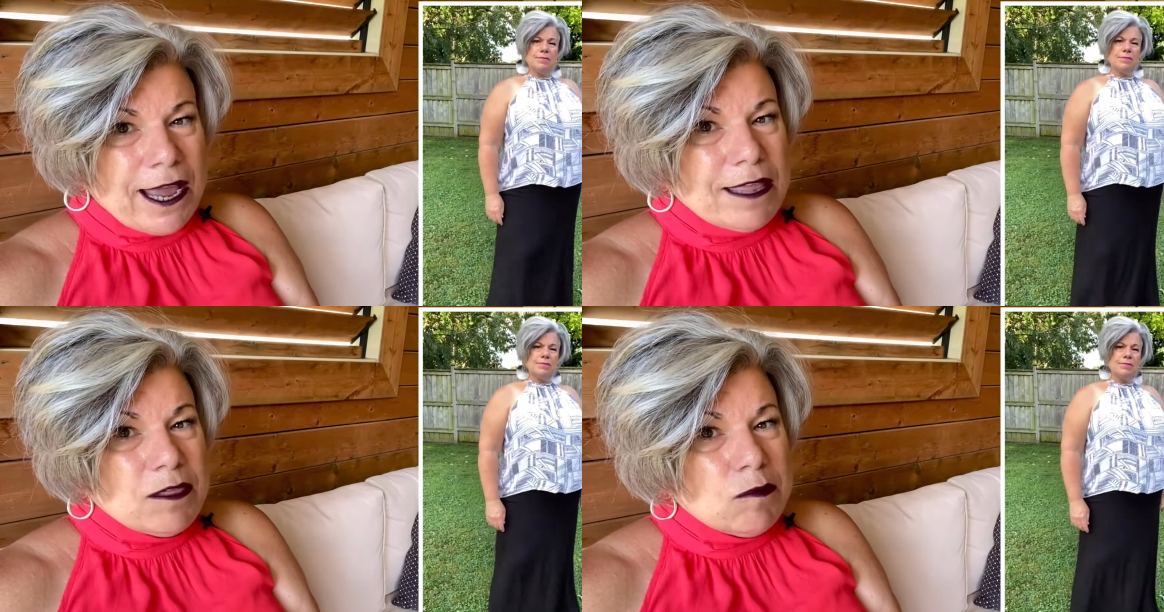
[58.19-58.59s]

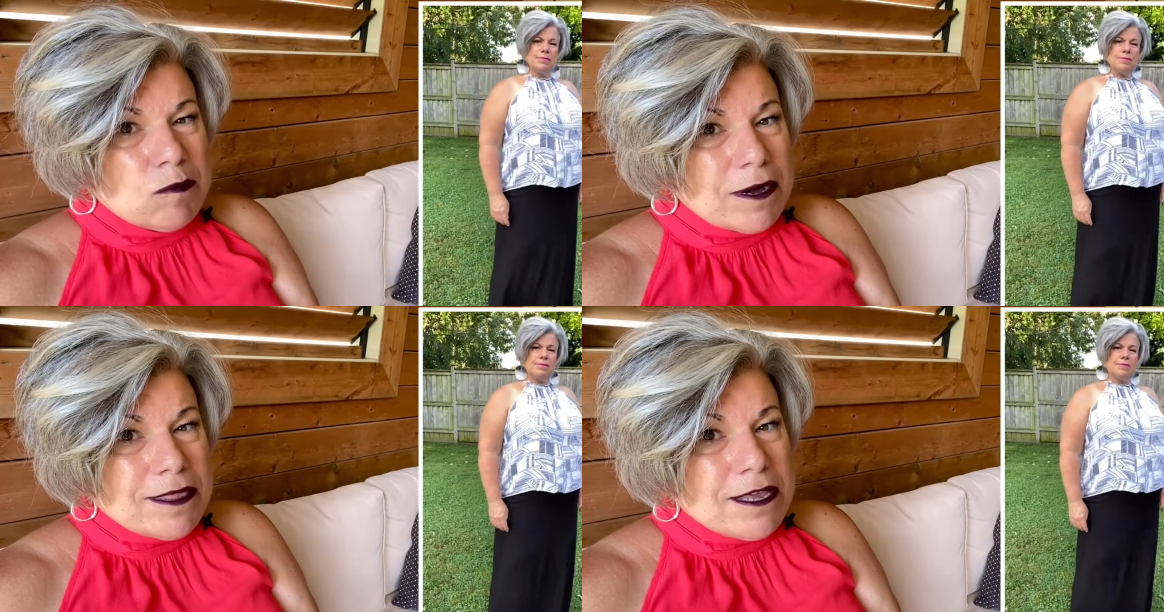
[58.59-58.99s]
Speaker 1: And the
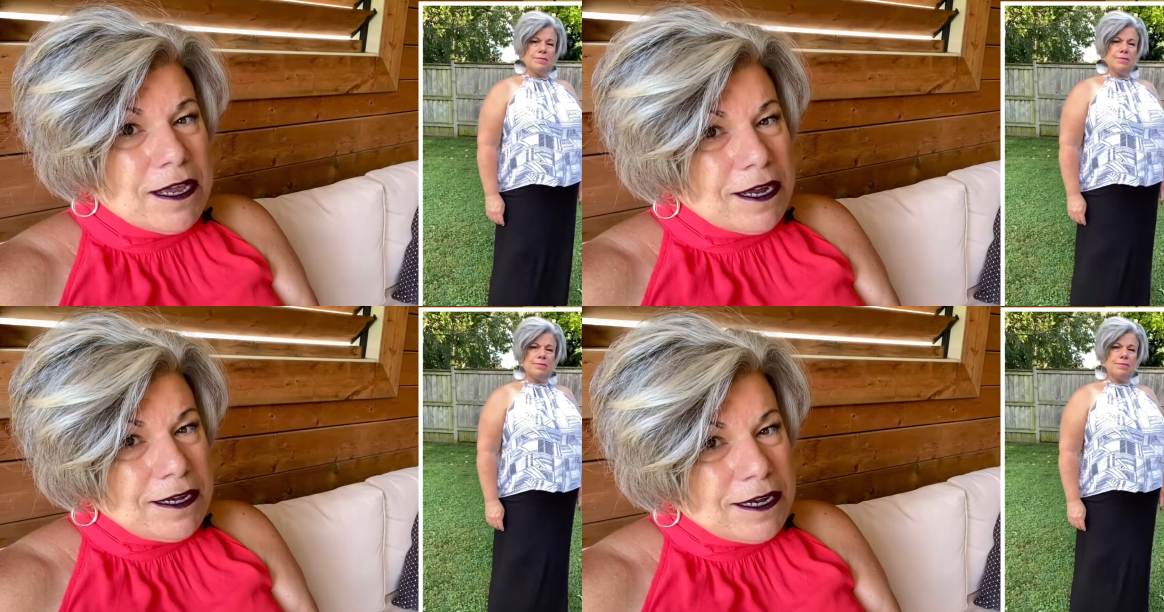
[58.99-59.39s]
one thing
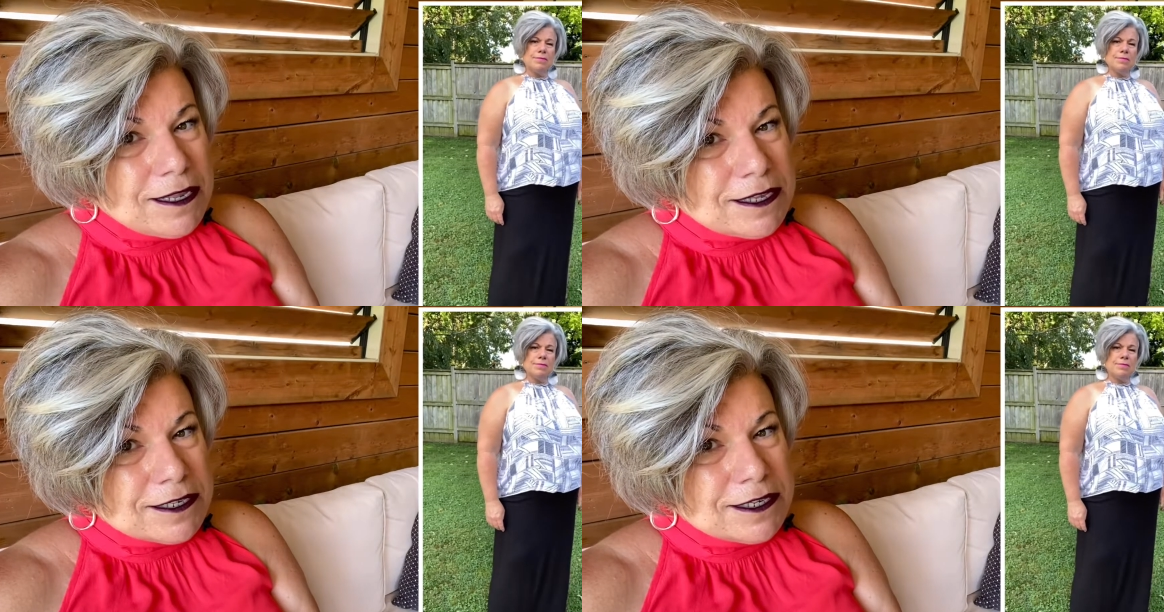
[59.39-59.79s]
I needed
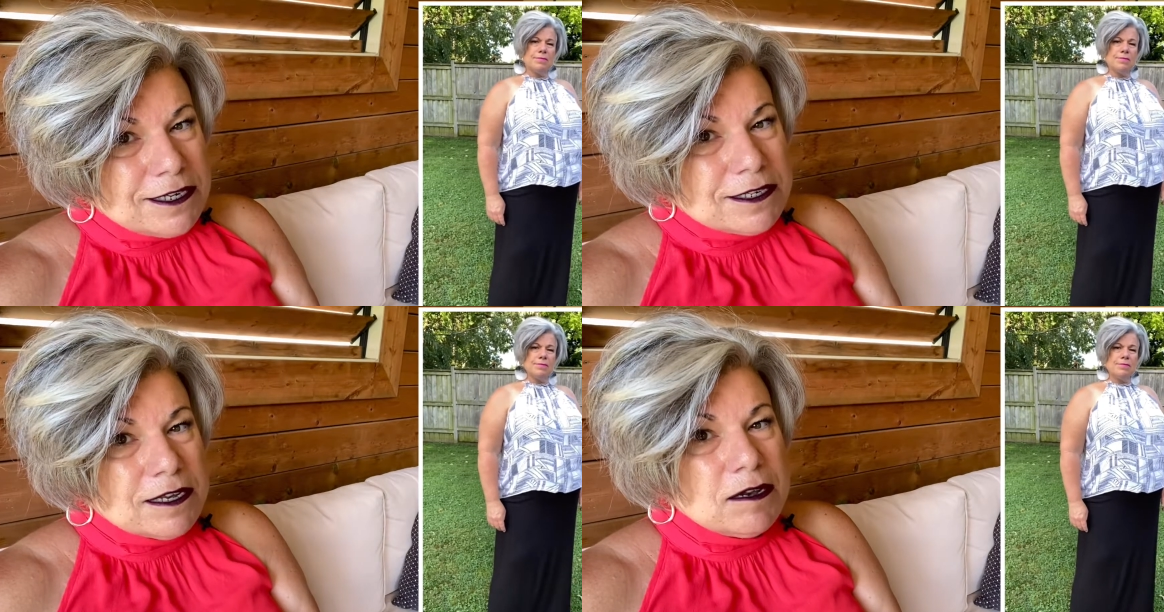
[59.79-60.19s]
this
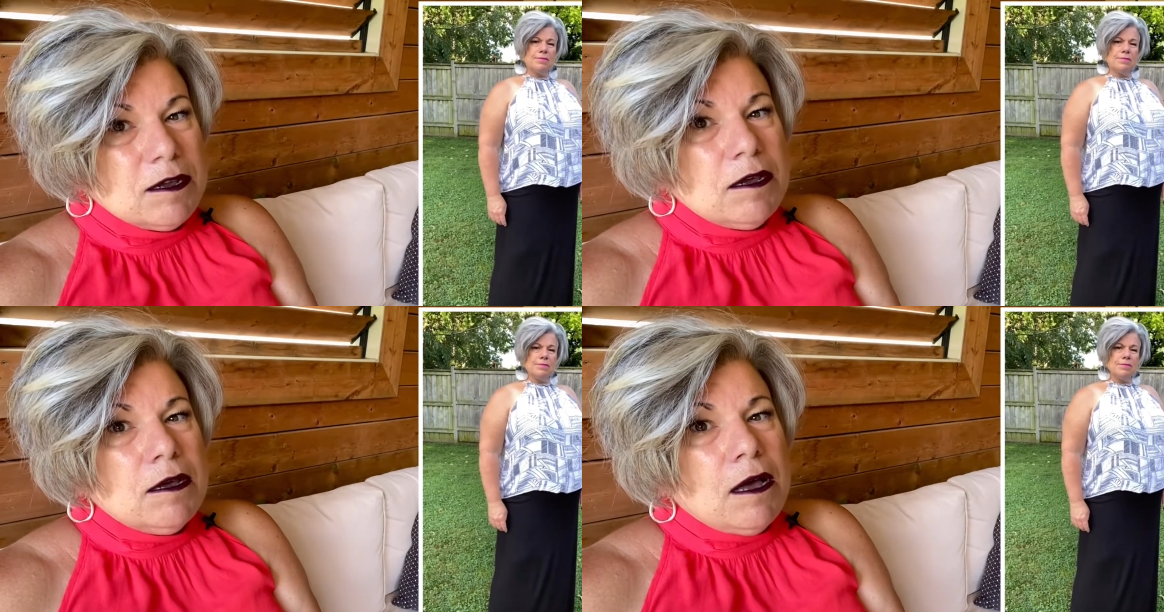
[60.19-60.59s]
season,
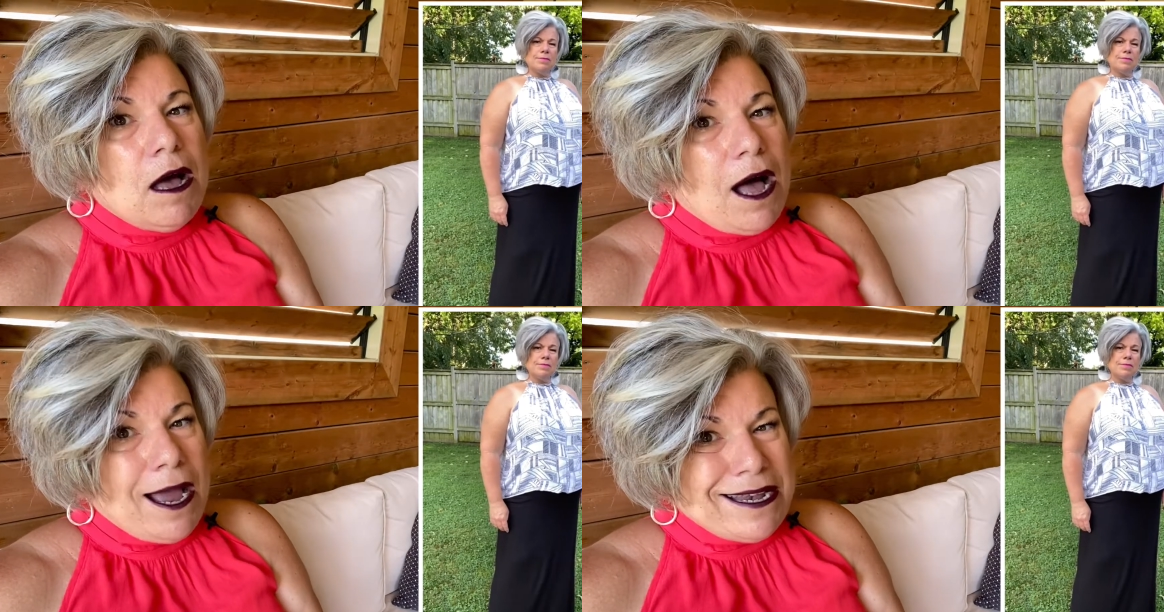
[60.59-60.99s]

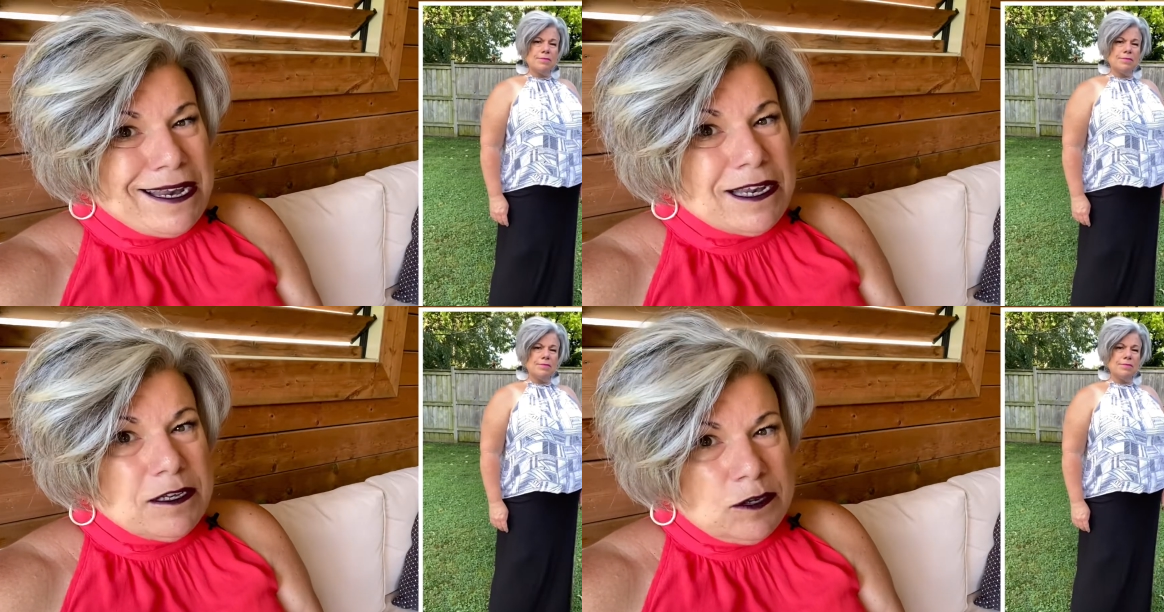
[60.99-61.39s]
I
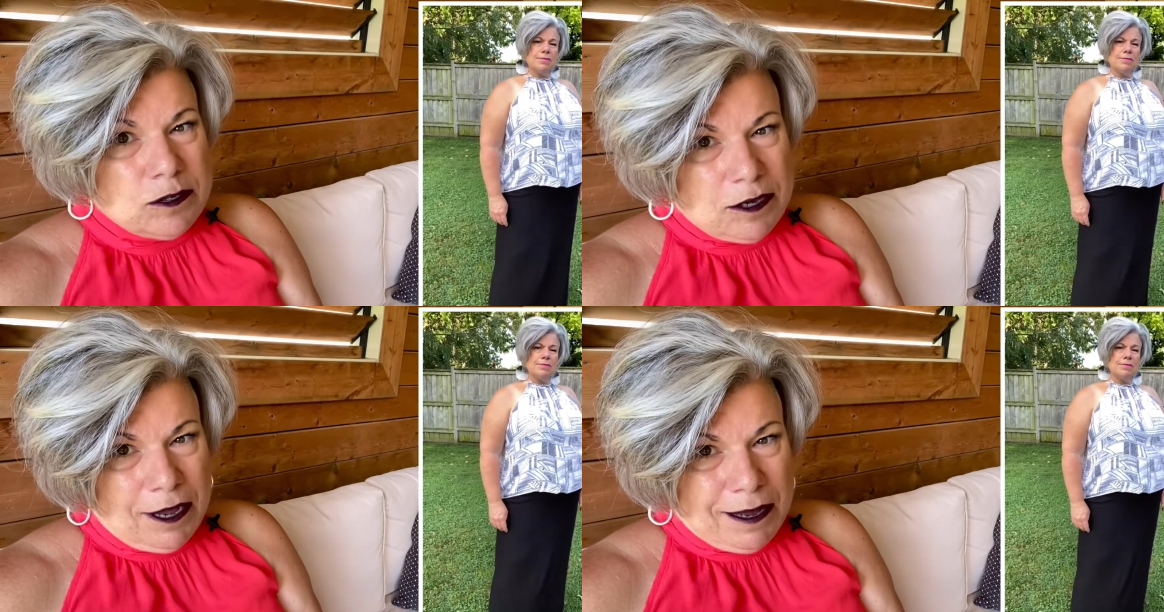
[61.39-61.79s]
needed new
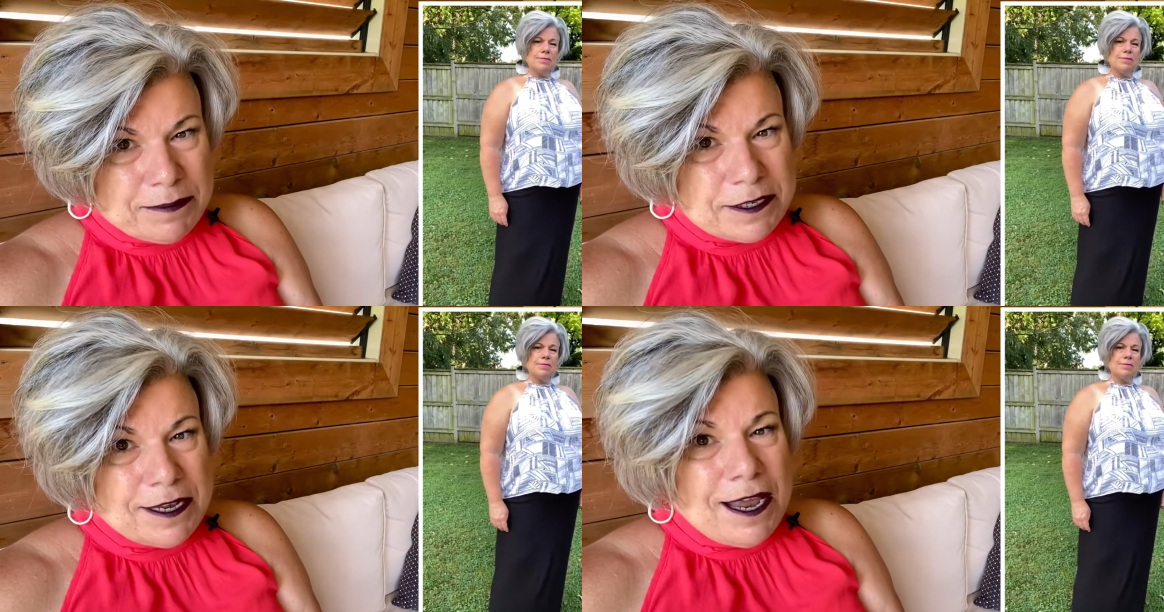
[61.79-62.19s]

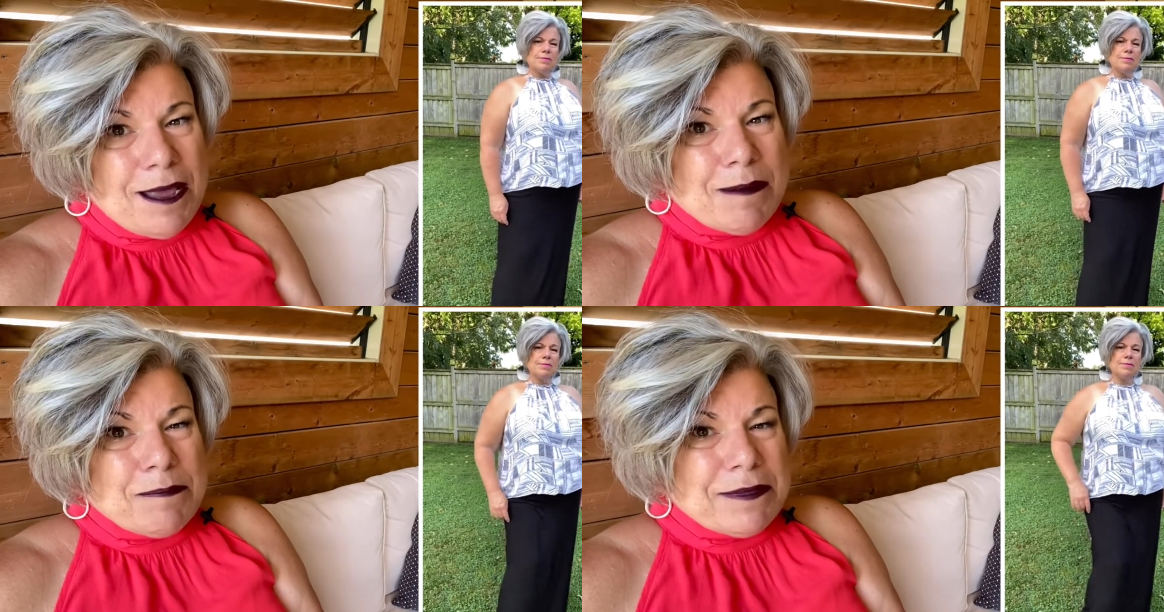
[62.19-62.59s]
tops.
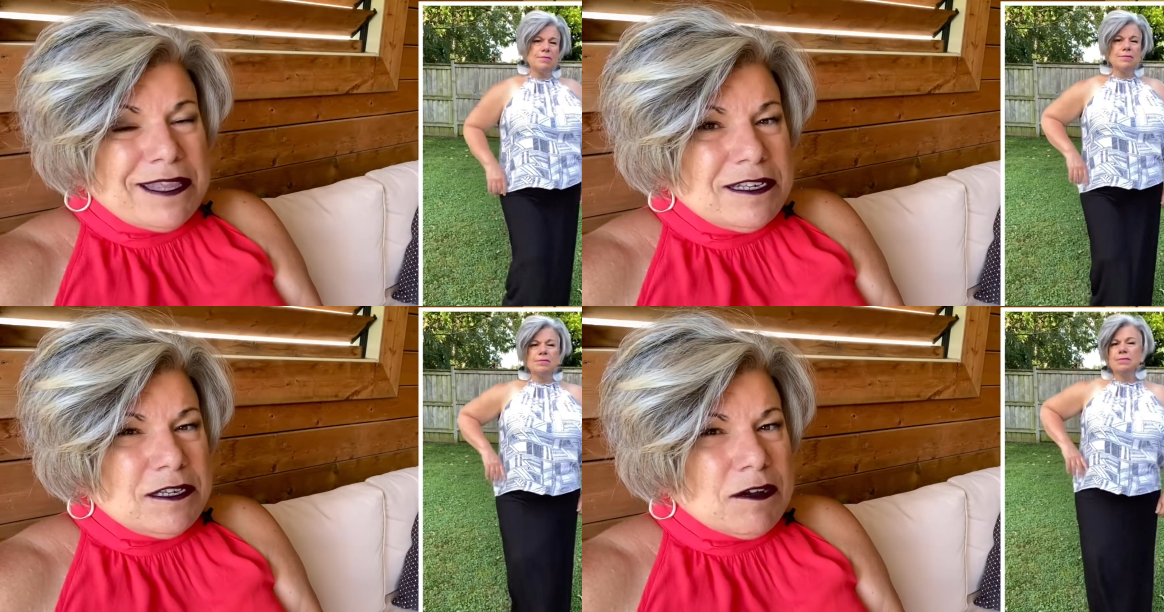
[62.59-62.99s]
But
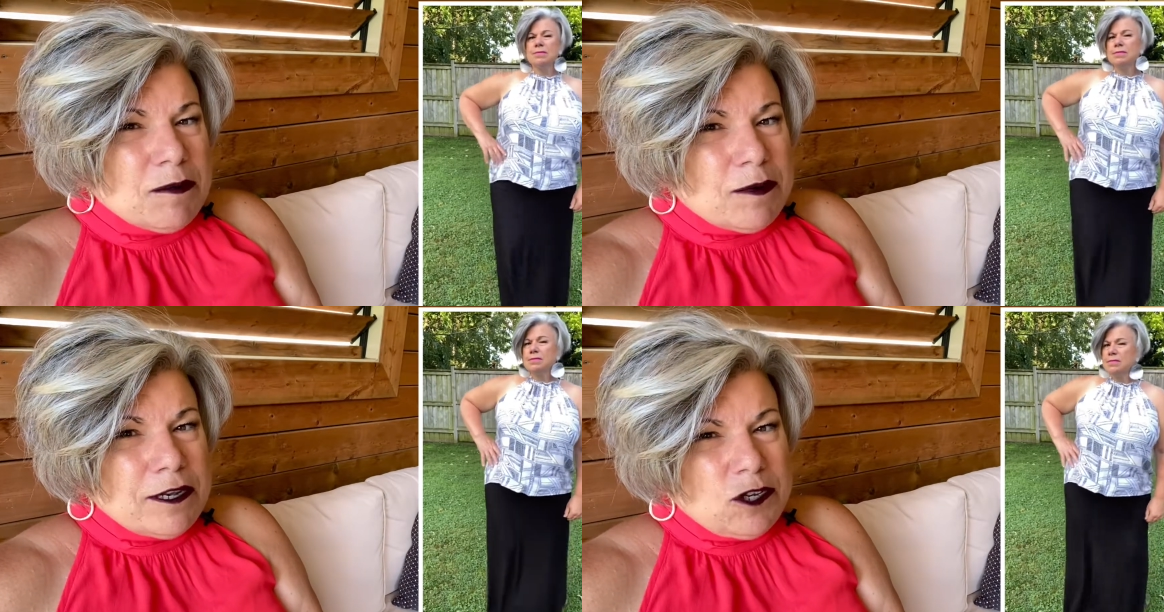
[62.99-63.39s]
this year I
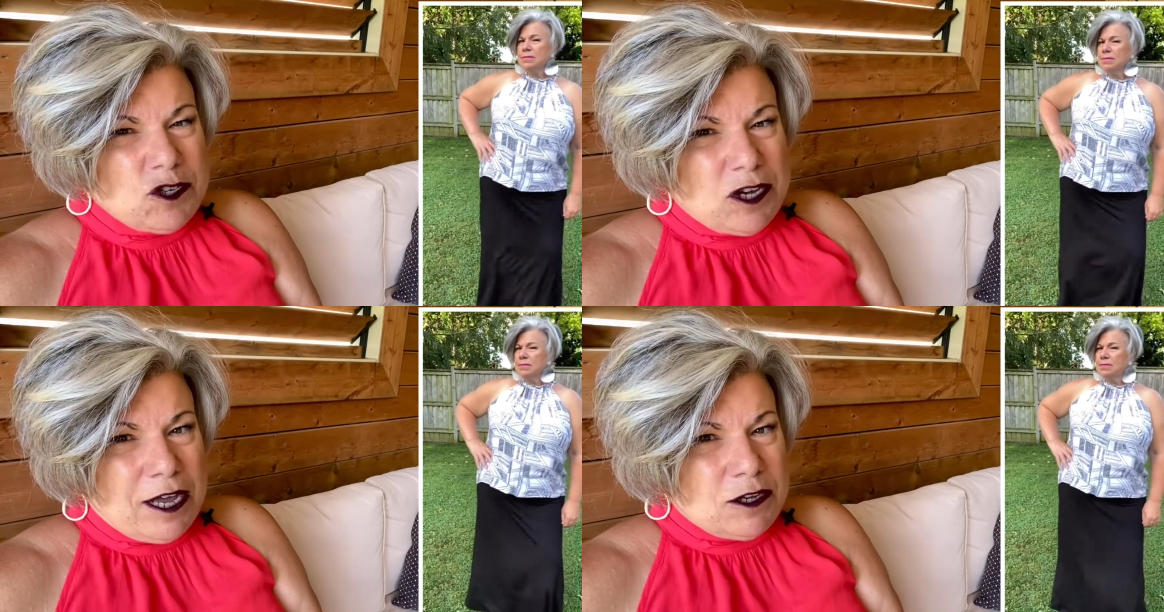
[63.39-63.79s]
wanted to
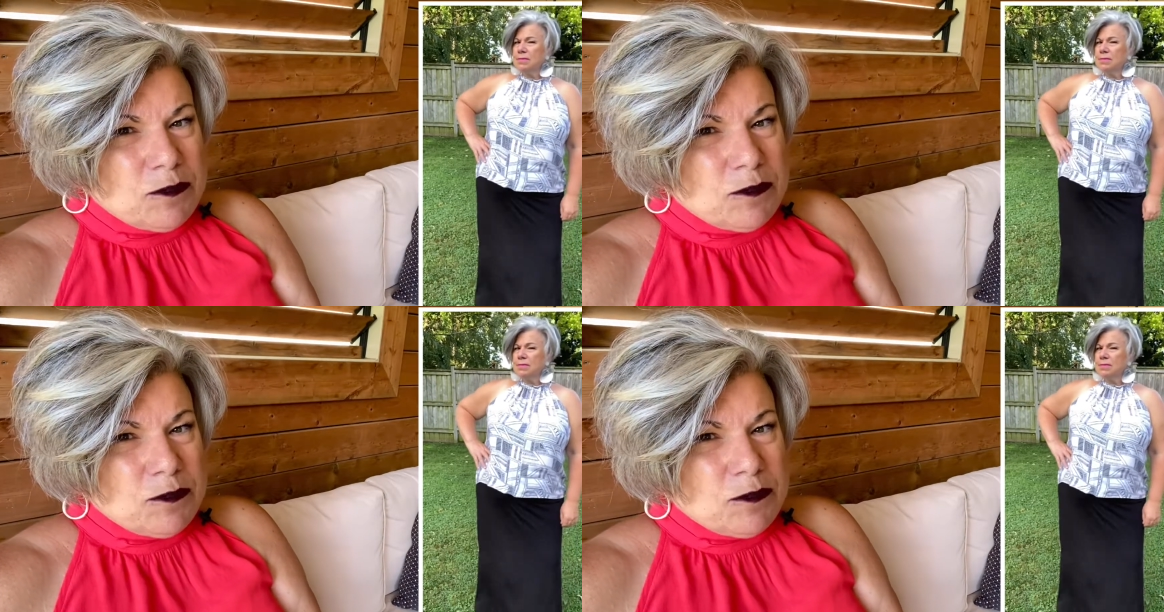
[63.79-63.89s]
challenge